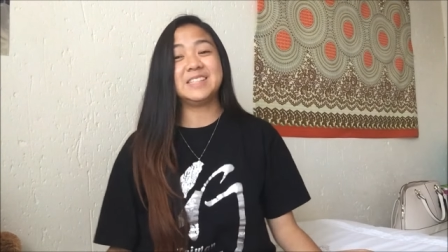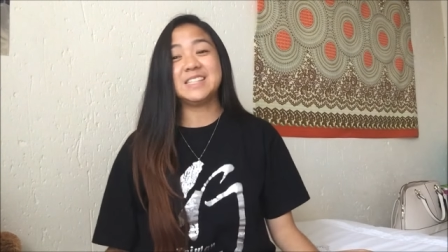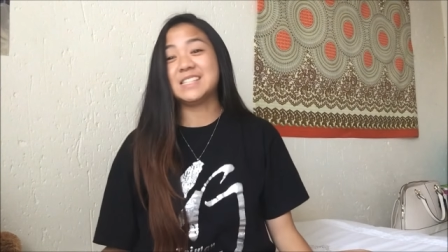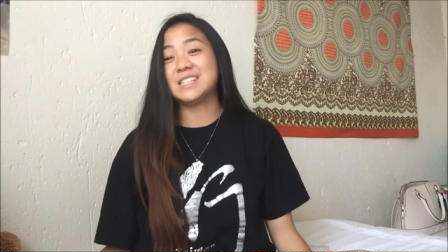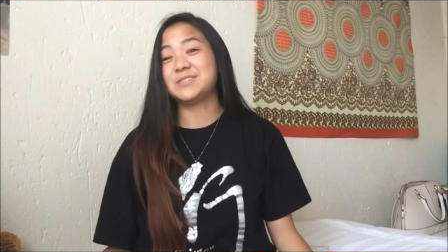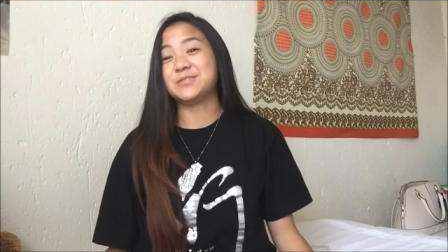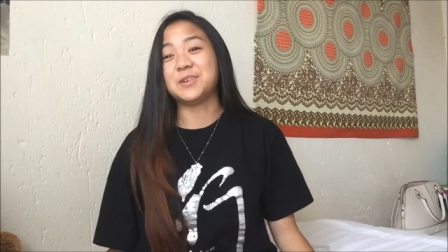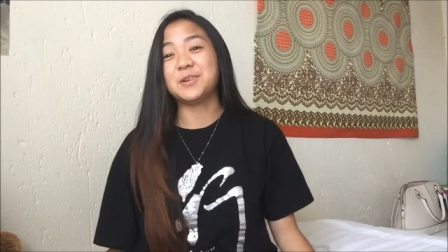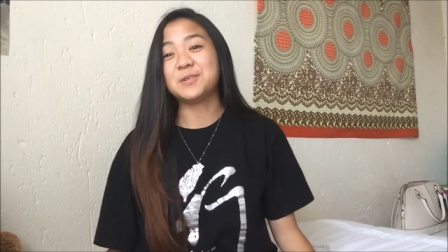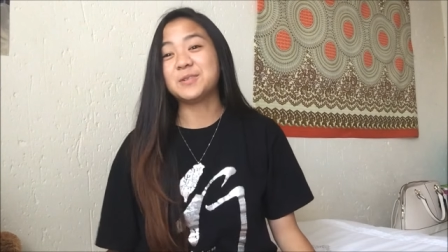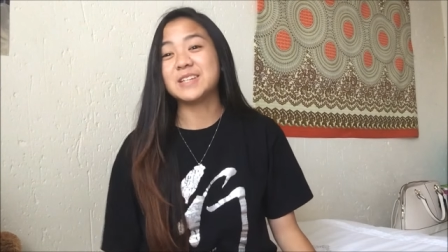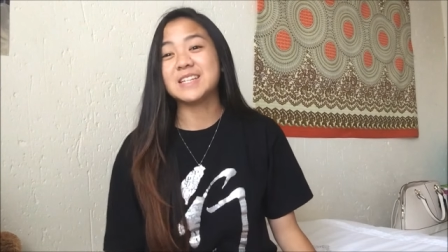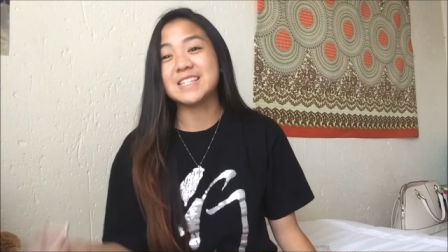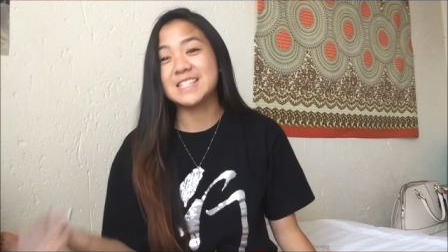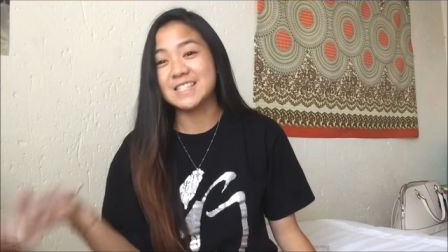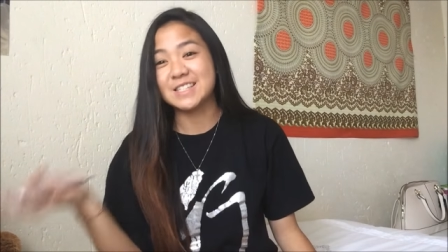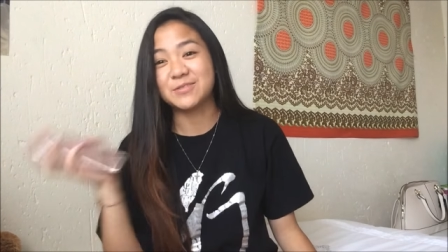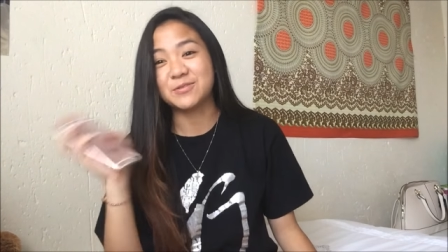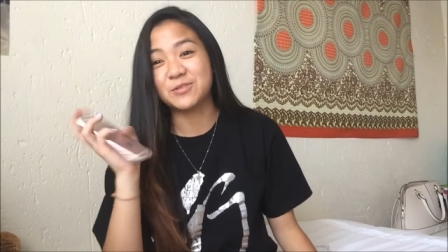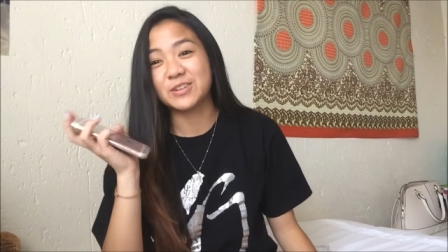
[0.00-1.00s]
This phone
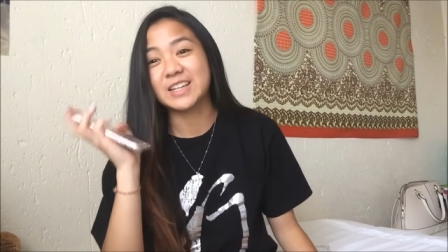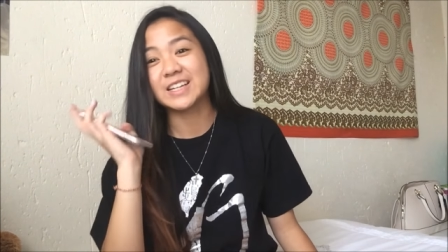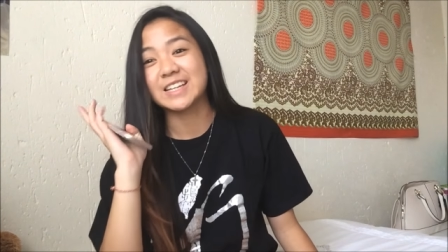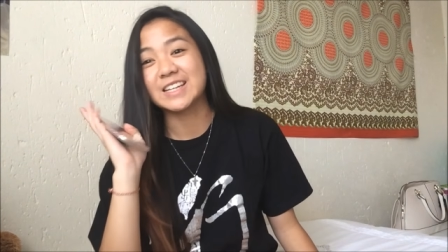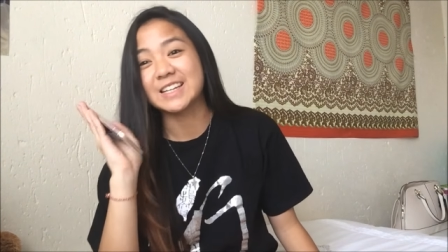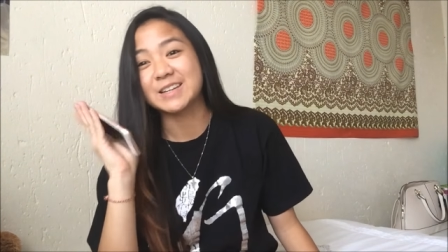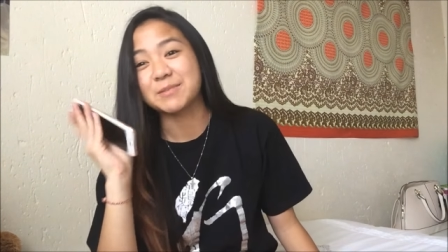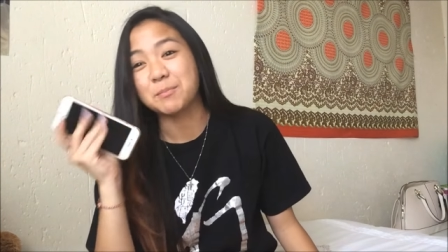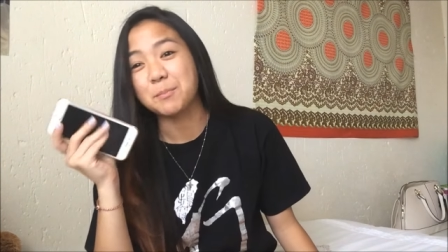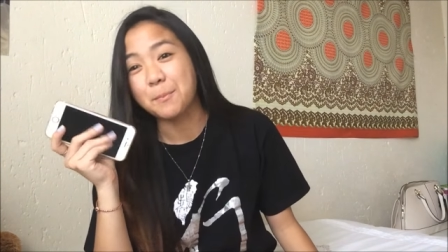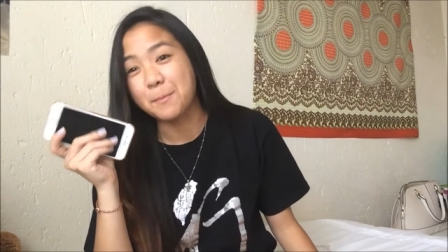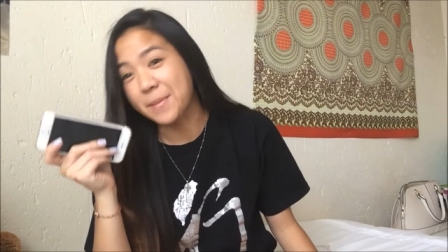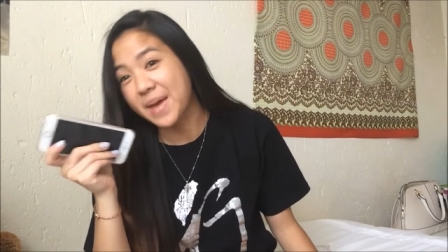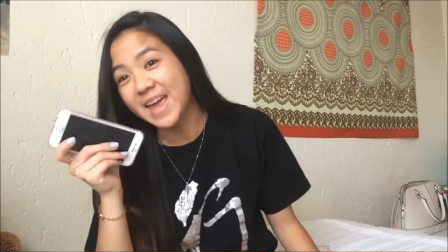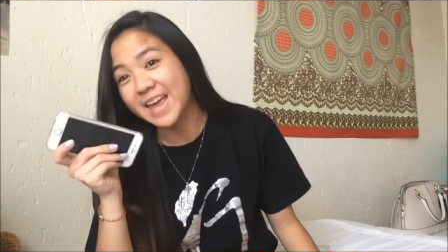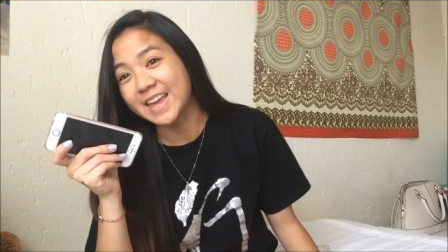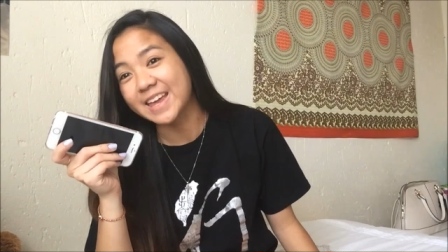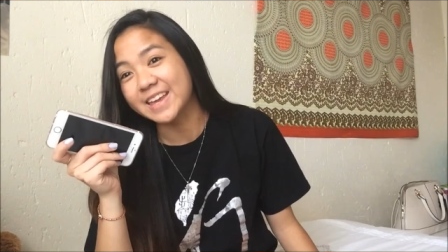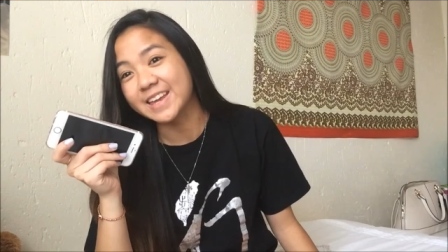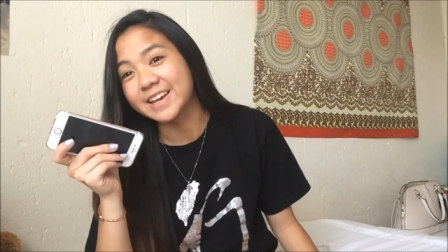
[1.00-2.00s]
is freaking
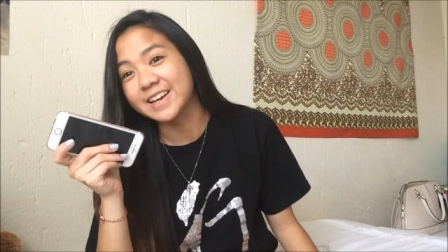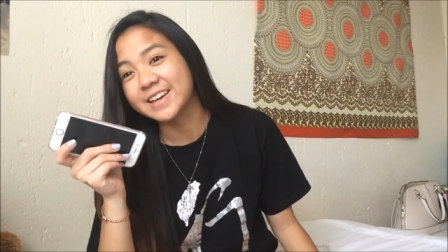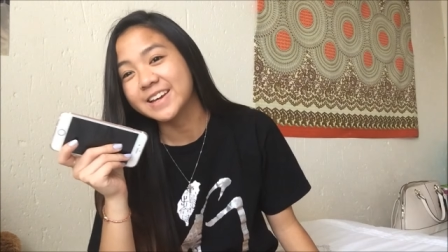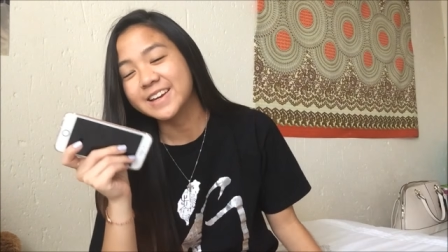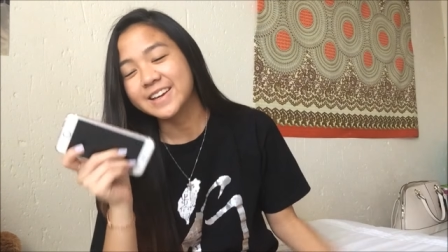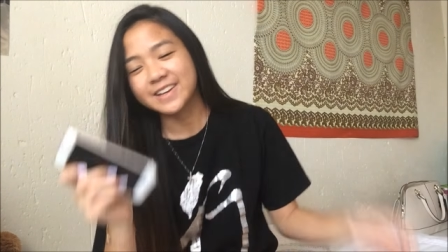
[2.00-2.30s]
bae.